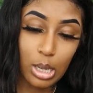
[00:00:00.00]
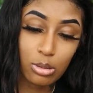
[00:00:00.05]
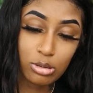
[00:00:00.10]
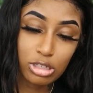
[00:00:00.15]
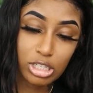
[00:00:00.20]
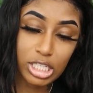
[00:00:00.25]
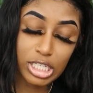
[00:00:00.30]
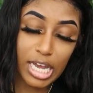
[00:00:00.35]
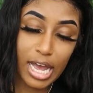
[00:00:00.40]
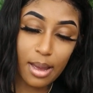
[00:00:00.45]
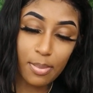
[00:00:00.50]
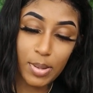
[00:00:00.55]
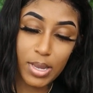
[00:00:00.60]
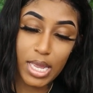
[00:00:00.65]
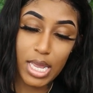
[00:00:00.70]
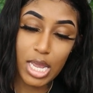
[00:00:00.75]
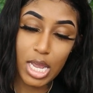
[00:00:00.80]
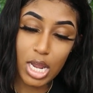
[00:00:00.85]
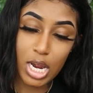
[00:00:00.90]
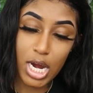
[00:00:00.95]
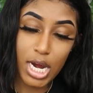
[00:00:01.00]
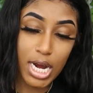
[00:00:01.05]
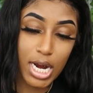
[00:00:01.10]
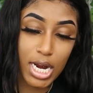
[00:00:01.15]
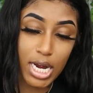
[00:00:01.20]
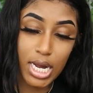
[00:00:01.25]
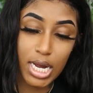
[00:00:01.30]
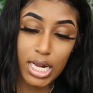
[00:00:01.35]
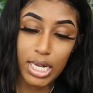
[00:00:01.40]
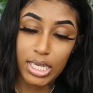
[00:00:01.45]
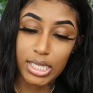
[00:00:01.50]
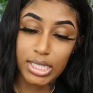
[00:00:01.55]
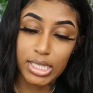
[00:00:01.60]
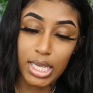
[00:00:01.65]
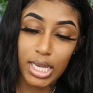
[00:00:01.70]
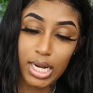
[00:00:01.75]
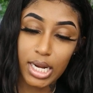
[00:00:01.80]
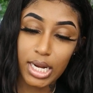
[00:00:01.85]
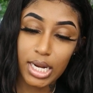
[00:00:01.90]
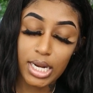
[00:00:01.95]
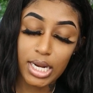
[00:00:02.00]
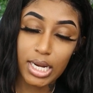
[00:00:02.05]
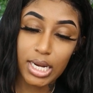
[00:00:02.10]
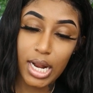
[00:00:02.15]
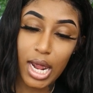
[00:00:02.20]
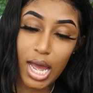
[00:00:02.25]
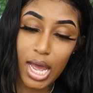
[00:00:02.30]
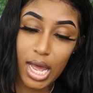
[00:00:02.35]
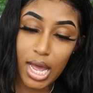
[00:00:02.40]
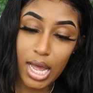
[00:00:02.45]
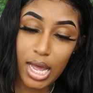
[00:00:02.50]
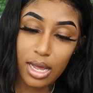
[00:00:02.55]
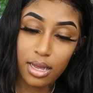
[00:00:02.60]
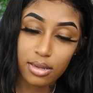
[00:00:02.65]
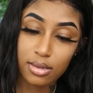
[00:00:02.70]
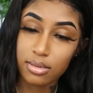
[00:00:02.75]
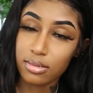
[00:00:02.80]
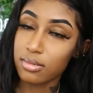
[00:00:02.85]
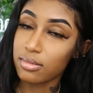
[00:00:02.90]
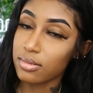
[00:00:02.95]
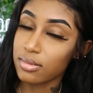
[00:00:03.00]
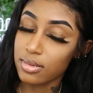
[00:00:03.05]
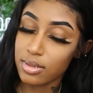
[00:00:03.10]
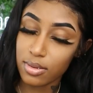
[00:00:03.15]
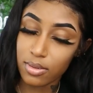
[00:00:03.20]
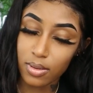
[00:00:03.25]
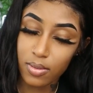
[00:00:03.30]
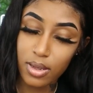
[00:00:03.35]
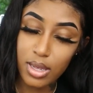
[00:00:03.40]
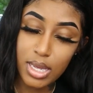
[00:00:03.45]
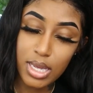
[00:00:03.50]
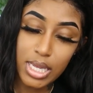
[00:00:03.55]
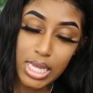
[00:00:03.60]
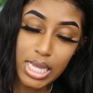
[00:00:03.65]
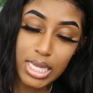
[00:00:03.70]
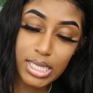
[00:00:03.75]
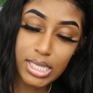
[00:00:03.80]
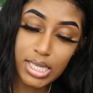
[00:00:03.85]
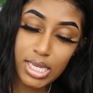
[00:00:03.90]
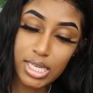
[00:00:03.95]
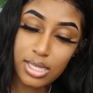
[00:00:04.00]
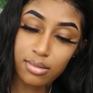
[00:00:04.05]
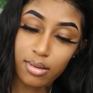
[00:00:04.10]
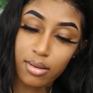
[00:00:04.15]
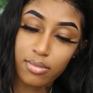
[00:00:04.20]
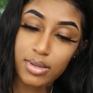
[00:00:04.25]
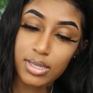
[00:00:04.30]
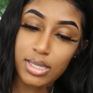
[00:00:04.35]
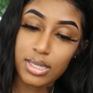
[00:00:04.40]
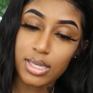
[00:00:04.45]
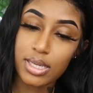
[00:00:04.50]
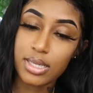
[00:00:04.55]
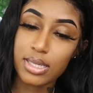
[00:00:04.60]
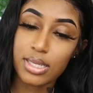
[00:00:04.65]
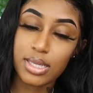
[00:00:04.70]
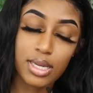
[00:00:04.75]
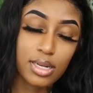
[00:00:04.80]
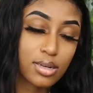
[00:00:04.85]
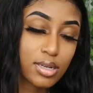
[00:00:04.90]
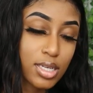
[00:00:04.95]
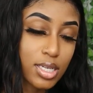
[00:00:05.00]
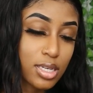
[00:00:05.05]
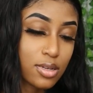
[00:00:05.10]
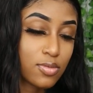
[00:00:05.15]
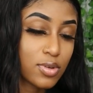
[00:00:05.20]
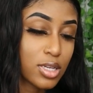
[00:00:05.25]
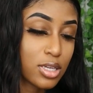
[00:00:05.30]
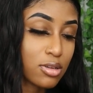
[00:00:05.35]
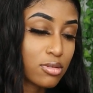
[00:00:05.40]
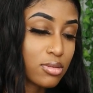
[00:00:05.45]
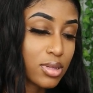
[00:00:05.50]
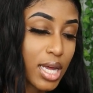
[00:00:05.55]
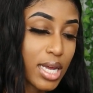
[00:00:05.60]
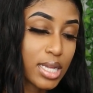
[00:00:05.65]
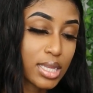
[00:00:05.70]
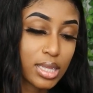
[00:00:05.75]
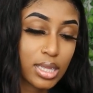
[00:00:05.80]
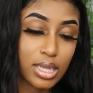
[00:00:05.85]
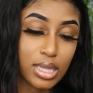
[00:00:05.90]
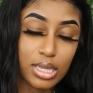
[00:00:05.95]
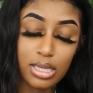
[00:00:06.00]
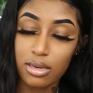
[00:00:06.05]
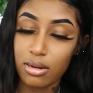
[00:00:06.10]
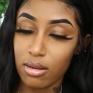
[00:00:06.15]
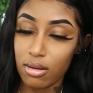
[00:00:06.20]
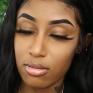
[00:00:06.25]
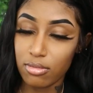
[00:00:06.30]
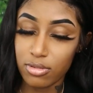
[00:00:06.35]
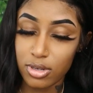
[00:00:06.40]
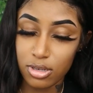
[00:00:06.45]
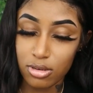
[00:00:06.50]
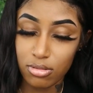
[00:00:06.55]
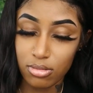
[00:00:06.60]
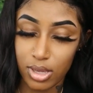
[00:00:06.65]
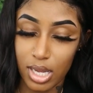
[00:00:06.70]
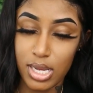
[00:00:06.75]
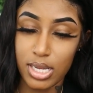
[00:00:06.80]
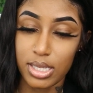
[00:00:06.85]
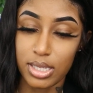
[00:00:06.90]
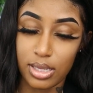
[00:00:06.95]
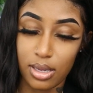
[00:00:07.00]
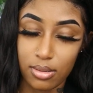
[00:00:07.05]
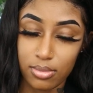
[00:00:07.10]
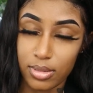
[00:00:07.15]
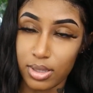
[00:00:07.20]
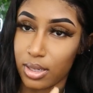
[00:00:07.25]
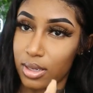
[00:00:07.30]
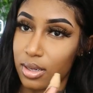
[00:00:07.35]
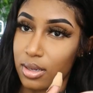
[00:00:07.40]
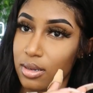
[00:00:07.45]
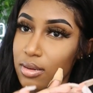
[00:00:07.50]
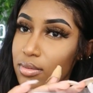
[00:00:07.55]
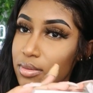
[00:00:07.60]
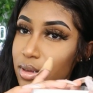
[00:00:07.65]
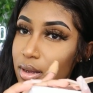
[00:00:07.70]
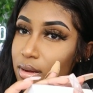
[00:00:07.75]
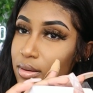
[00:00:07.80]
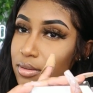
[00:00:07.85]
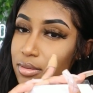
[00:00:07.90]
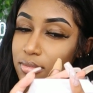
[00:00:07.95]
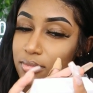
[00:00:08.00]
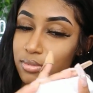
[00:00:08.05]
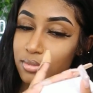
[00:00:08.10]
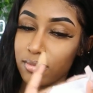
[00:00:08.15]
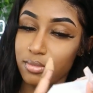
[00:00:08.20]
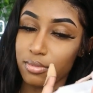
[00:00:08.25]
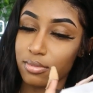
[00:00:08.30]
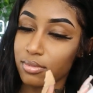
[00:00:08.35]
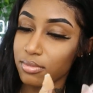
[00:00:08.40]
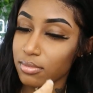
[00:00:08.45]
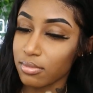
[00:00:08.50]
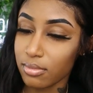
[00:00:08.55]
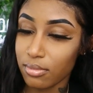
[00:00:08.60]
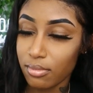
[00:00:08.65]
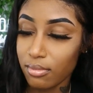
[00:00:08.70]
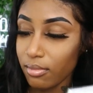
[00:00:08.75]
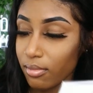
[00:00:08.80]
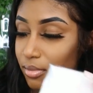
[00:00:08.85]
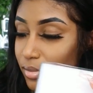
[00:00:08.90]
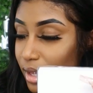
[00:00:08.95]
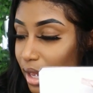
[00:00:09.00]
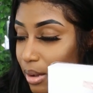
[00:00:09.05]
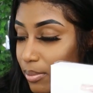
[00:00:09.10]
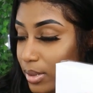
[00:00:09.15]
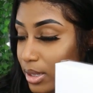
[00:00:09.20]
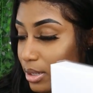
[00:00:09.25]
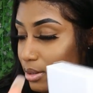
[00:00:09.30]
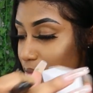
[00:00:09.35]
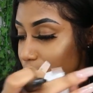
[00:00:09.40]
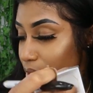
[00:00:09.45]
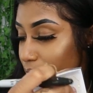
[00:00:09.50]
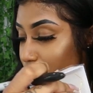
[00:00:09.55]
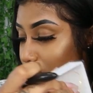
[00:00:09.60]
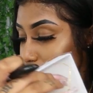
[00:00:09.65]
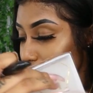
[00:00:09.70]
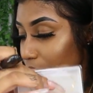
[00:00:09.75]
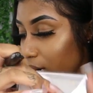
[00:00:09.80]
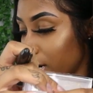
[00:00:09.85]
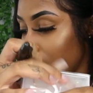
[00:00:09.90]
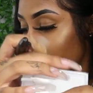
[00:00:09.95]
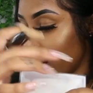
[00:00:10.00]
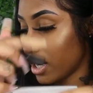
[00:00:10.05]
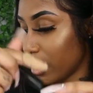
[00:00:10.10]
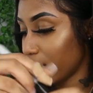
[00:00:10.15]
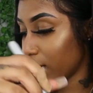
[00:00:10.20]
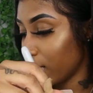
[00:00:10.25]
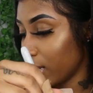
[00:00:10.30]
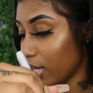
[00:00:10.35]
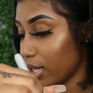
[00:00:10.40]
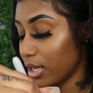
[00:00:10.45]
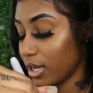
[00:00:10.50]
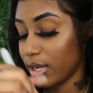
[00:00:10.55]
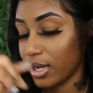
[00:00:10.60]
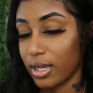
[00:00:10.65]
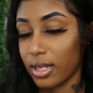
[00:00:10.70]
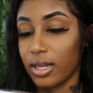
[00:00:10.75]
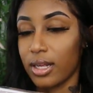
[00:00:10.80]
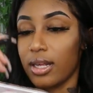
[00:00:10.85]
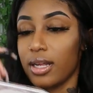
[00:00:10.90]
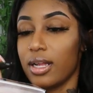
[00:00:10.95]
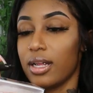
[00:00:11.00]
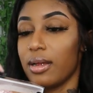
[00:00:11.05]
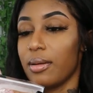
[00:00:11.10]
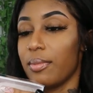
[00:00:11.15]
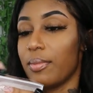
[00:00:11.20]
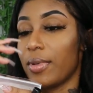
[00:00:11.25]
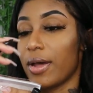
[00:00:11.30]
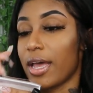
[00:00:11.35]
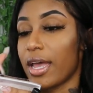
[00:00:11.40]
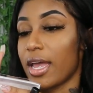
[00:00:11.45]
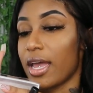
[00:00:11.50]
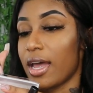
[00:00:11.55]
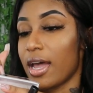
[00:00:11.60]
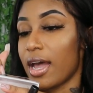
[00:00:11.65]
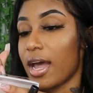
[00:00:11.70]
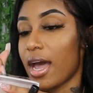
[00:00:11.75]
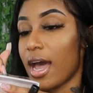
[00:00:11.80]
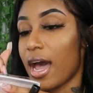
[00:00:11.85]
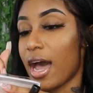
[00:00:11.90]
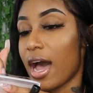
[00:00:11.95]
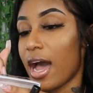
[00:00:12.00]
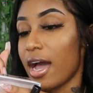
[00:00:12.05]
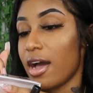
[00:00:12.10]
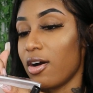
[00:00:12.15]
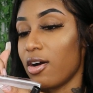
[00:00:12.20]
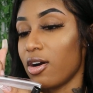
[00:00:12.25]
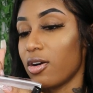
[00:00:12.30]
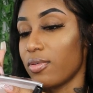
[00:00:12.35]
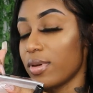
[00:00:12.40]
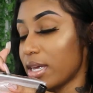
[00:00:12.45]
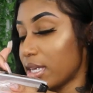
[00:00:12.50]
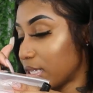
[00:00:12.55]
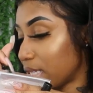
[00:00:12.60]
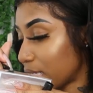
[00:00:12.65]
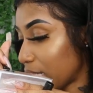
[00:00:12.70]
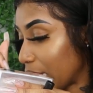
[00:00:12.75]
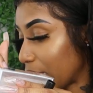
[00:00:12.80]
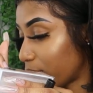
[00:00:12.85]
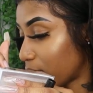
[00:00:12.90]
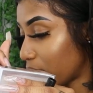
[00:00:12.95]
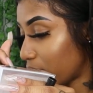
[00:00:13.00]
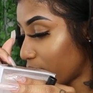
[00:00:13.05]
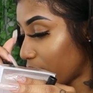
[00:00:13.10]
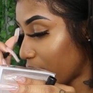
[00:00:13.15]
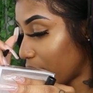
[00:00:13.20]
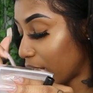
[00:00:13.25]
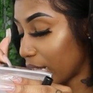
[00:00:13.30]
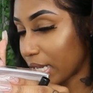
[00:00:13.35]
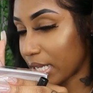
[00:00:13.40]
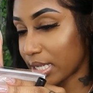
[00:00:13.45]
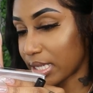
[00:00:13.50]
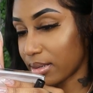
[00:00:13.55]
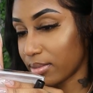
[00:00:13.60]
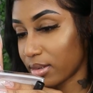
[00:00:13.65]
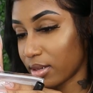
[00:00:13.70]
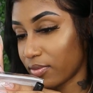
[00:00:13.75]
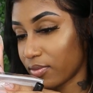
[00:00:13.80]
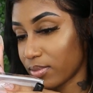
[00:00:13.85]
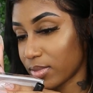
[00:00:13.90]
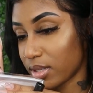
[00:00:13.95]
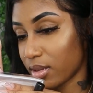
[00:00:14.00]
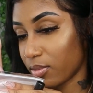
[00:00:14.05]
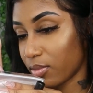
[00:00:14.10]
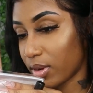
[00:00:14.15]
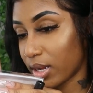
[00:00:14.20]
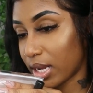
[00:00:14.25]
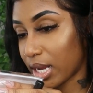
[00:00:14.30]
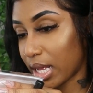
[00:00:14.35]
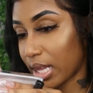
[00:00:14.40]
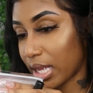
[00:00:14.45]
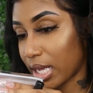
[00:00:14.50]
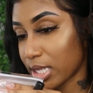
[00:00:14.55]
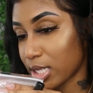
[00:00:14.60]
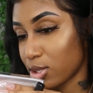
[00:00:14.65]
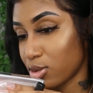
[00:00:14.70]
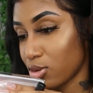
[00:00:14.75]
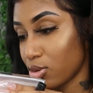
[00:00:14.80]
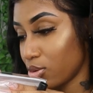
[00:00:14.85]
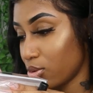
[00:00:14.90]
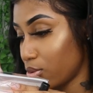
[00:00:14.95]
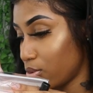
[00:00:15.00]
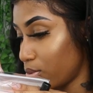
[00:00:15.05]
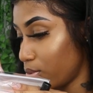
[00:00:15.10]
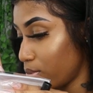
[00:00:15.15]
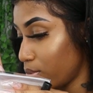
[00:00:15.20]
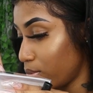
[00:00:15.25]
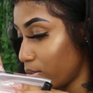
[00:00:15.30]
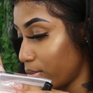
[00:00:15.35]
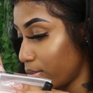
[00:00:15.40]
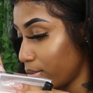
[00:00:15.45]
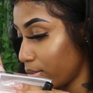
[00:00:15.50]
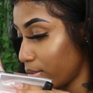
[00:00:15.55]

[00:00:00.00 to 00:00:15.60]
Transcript: Don't shop here. Da da da da da. Sis, where was this energy when you like, you know, when you like something, you know? I'm a little concerned. But I always like, whenever I get something from someone, I like to